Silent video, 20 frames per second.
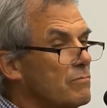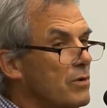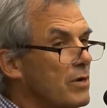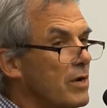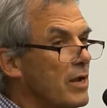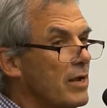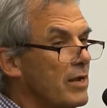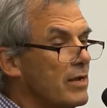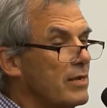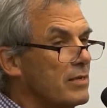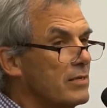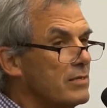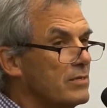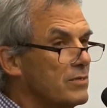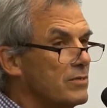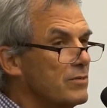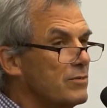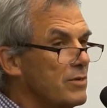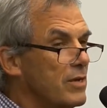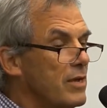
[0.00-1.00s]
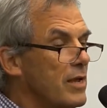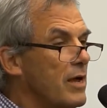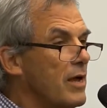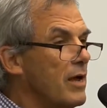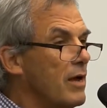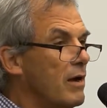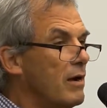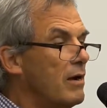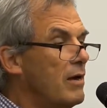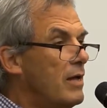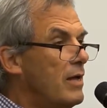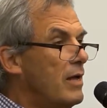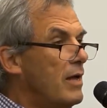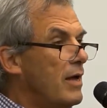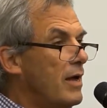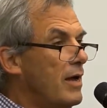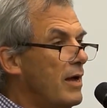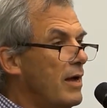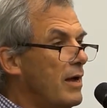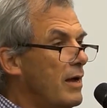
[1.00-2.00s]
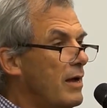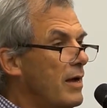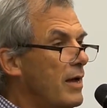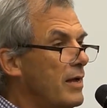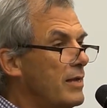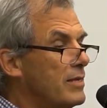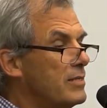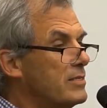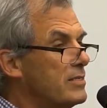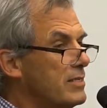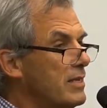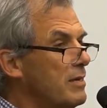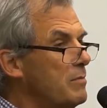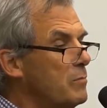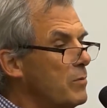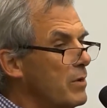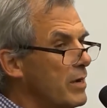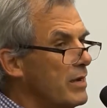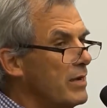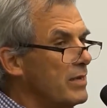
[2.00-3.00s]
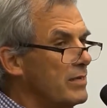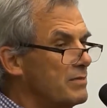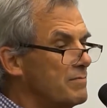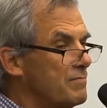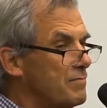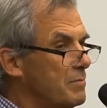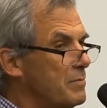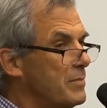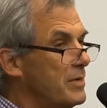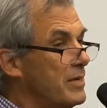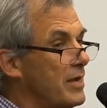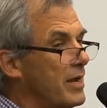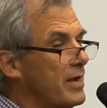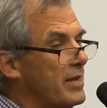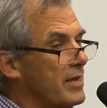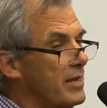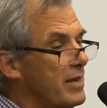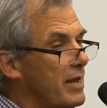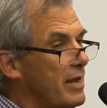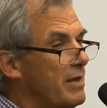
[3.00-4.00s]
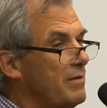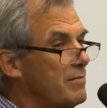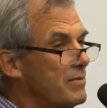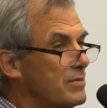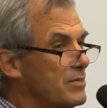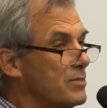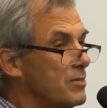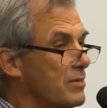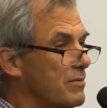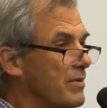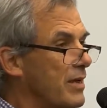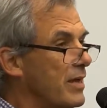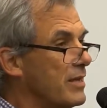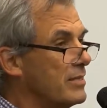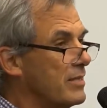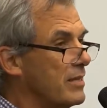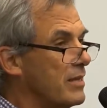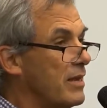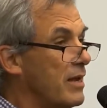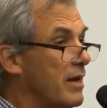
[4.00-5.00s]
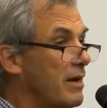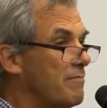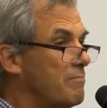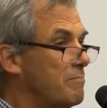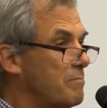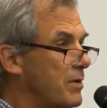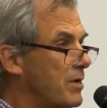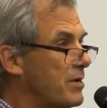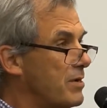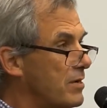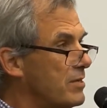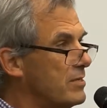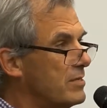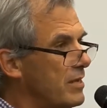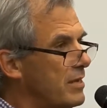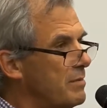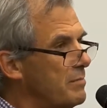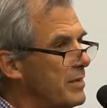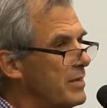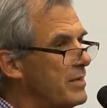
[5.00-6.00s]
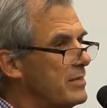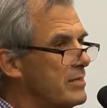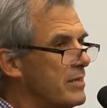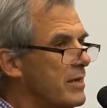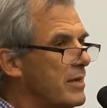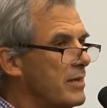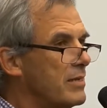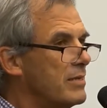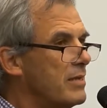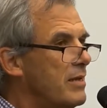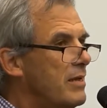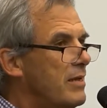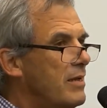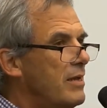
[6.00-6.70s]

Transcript: what I can do now. And in some ways, for me, I can have a sort of hectic life because I meditate.